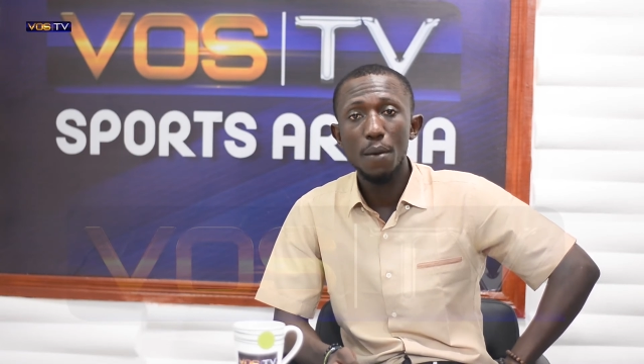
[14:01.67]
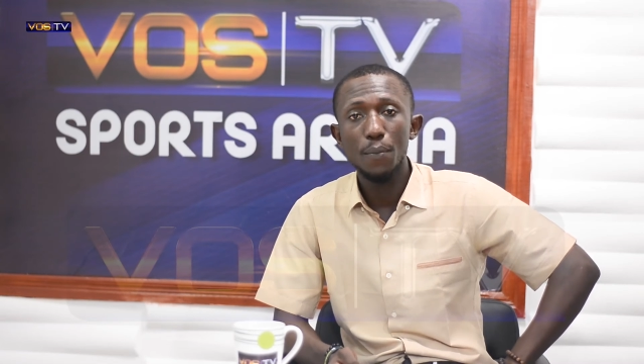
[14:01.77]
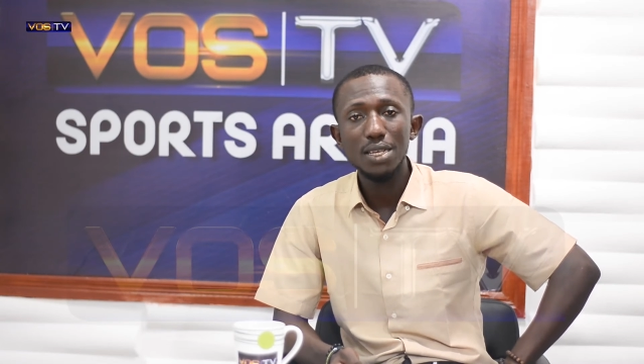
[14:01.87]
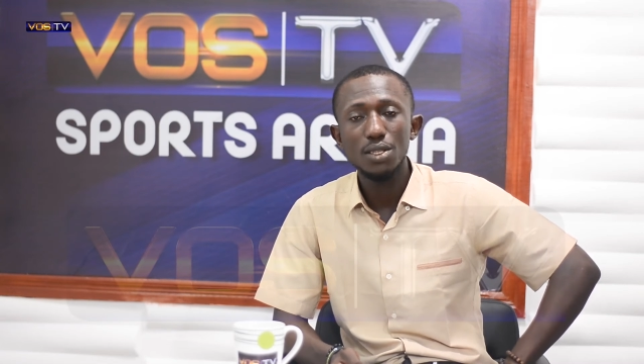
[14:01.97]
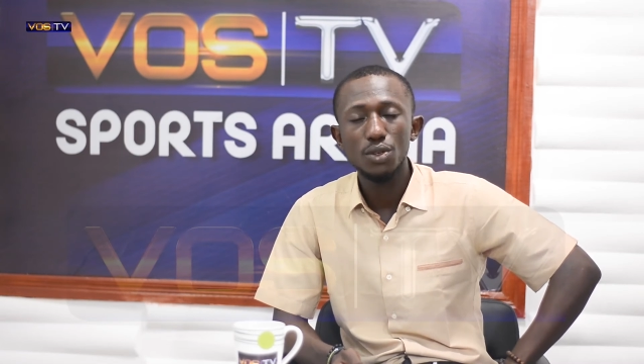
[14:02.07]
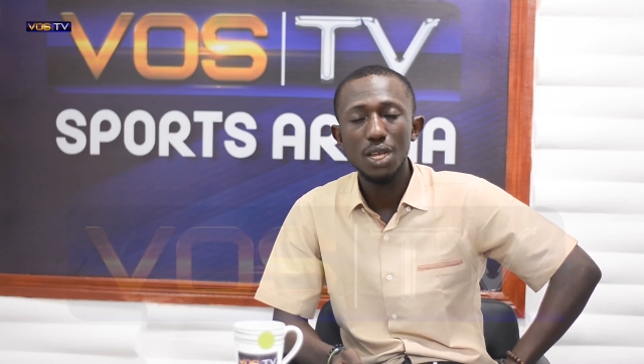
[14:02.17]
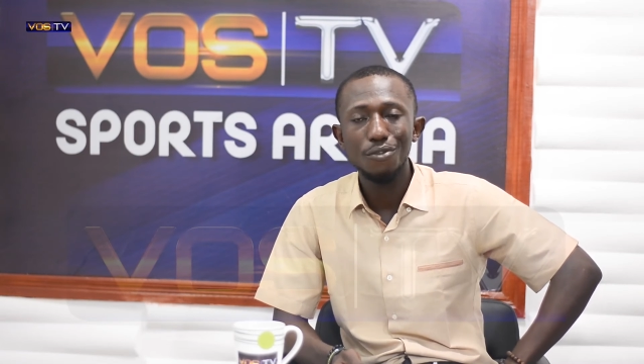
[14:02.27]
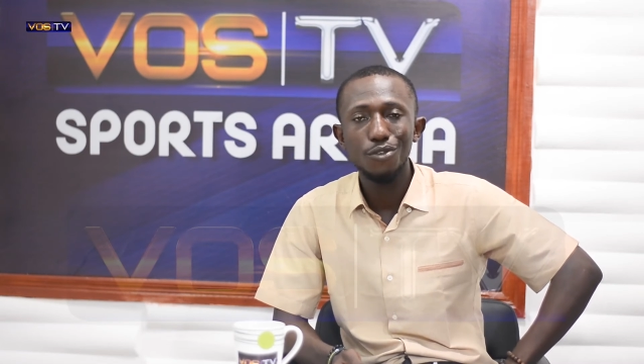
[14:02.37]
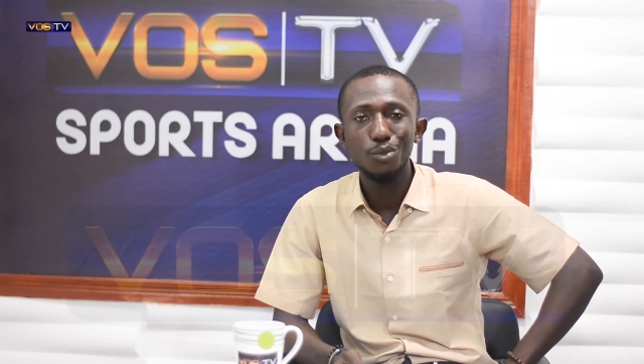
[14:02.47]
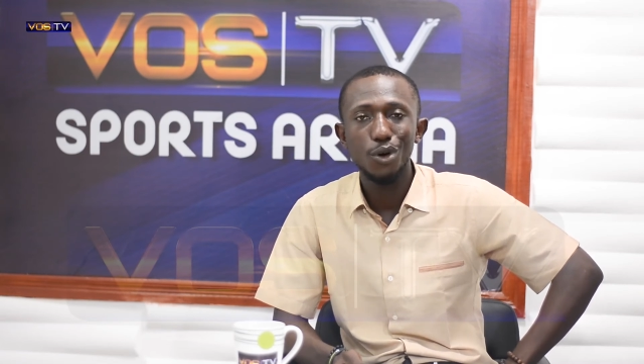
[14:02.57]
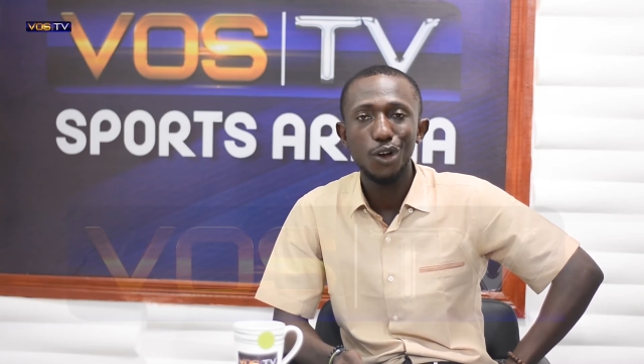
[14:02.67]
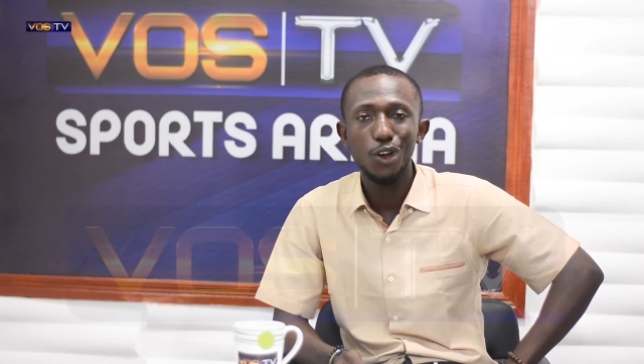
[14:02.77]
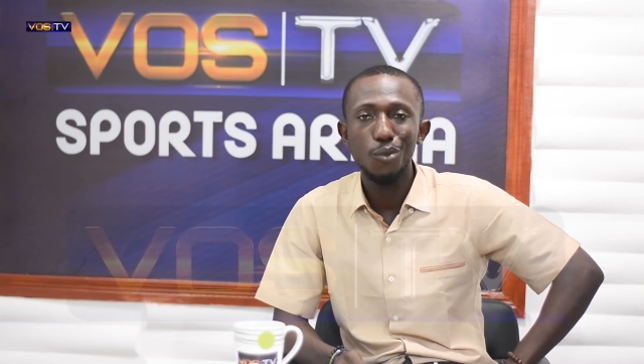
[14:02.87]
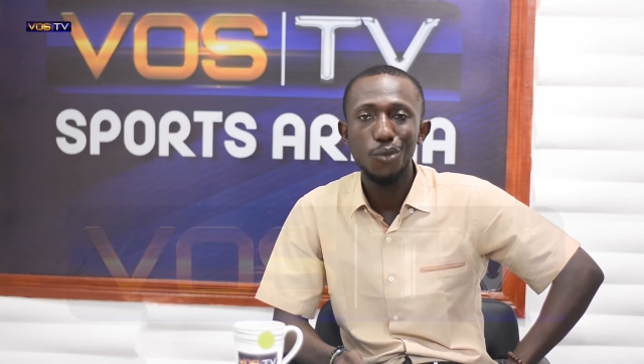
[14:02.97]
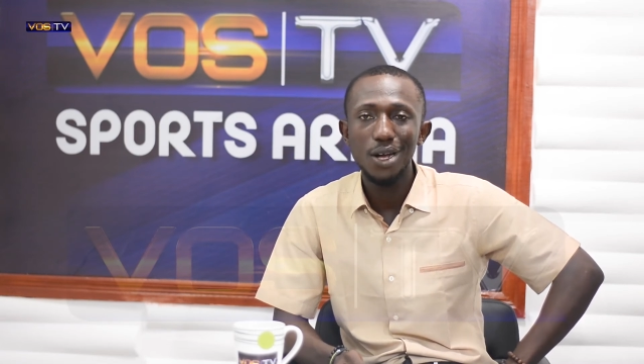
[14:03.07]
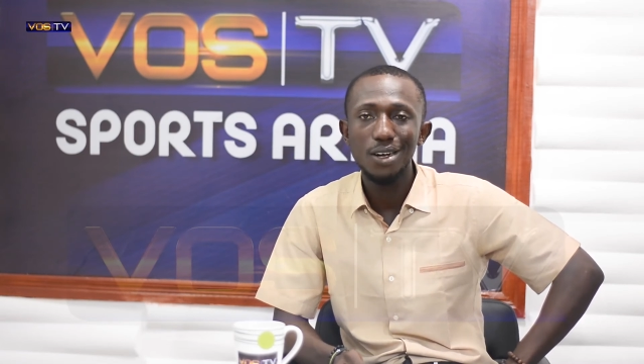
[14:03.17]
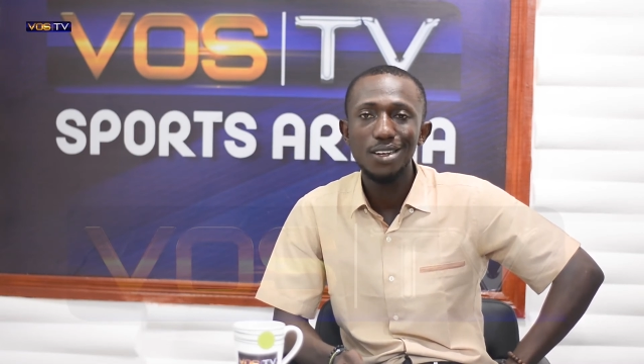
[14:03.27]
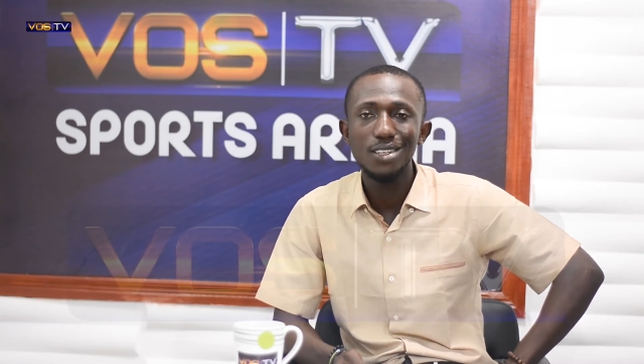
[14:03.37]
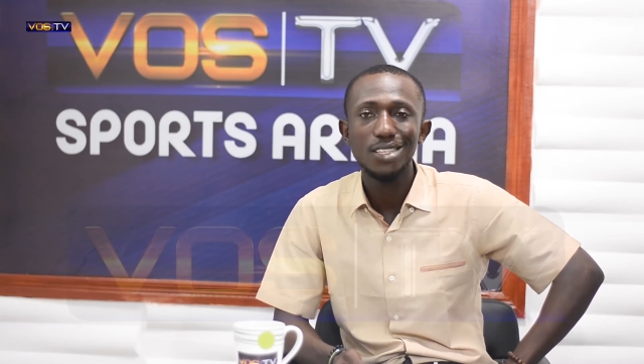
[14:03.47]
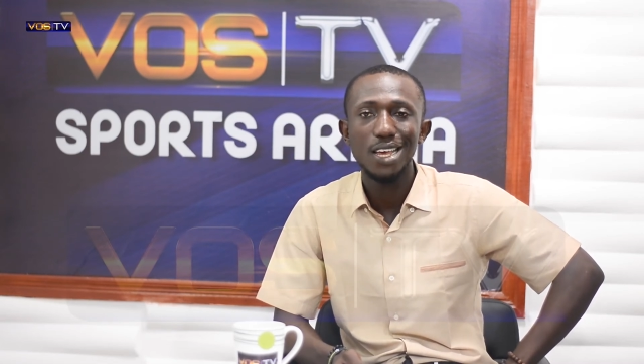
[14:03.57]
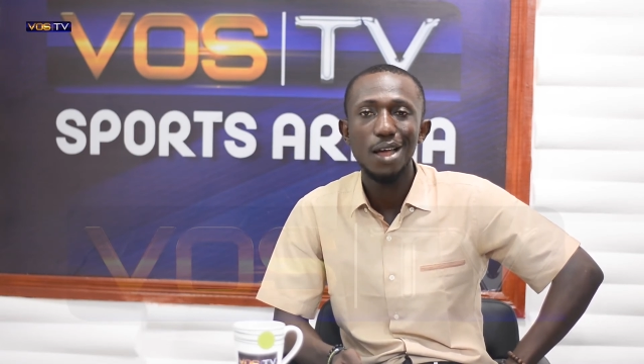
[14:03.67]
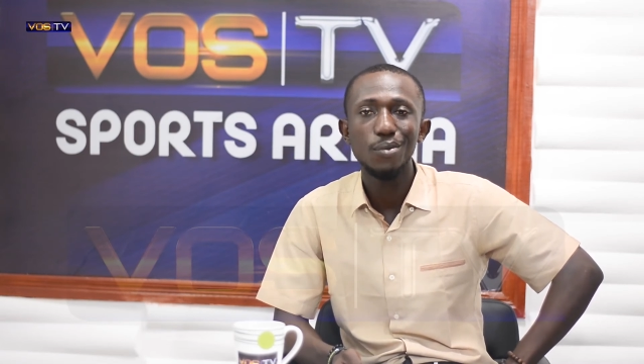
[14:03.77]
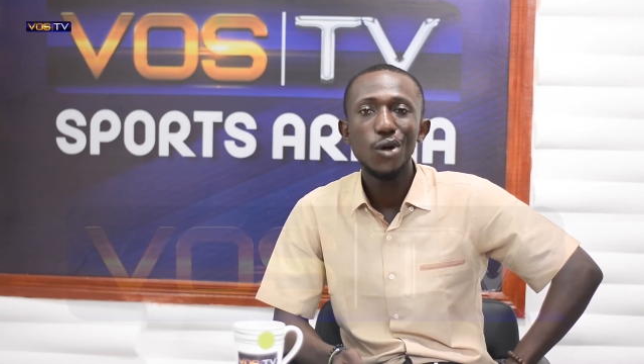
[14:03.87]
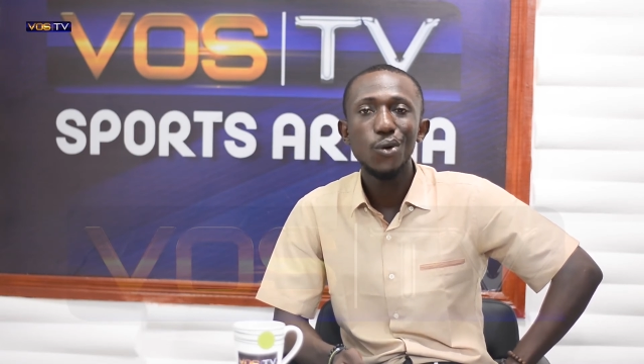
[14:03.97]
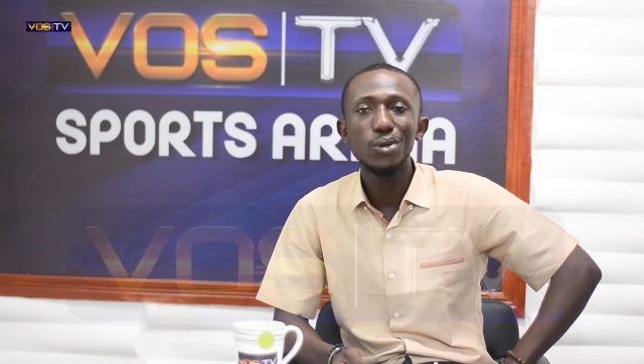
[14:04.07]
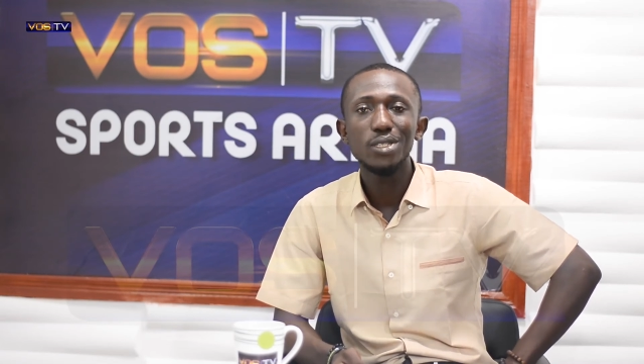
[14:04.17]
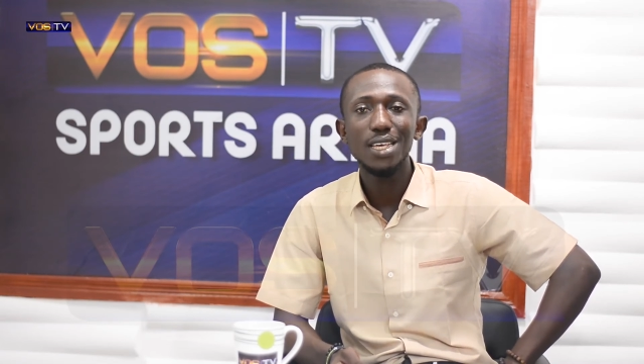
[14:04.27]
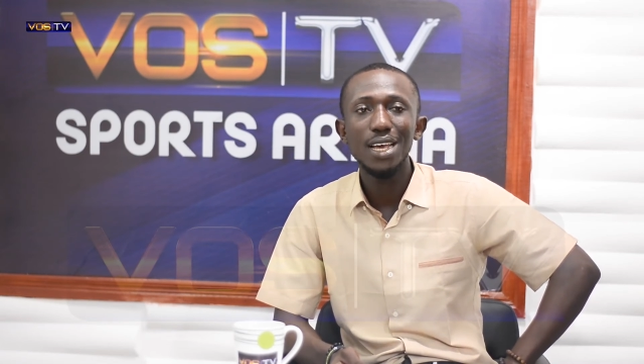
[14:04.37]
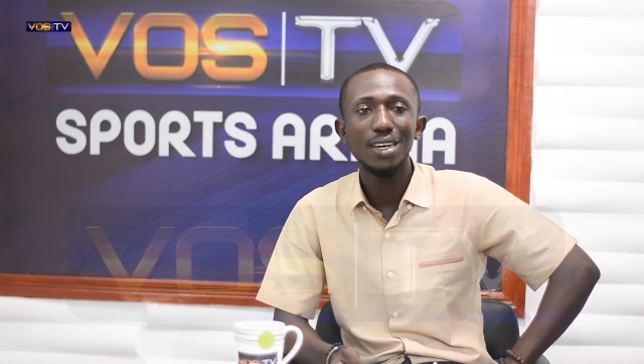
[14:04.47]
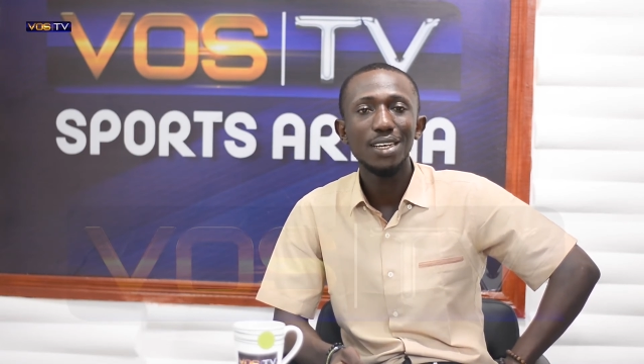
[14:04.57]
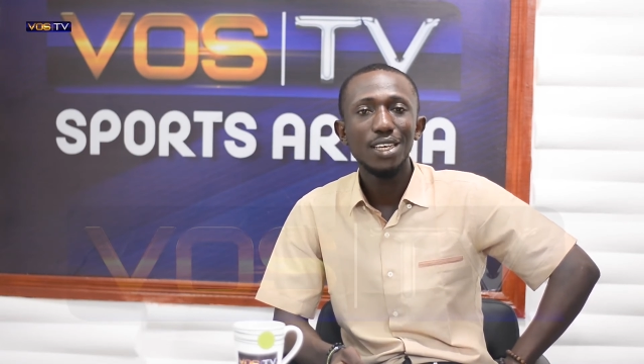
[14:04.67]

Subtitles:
Barcelona Football Club. Well, only time will tell